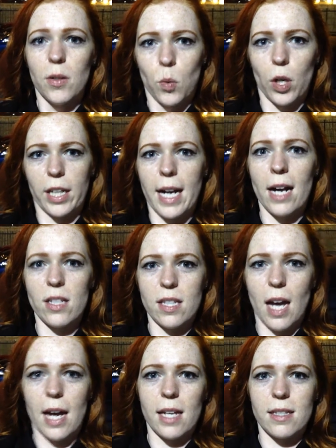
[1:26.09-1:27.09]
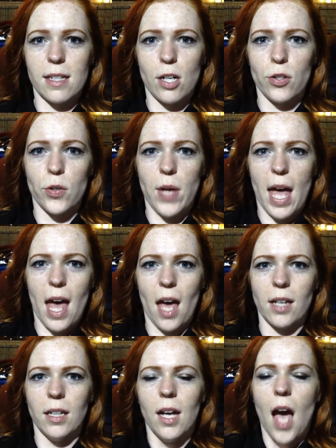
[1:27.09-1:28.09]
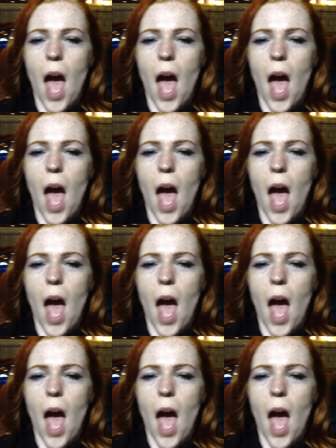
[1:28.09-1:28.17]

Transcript: work it out science, I know you can,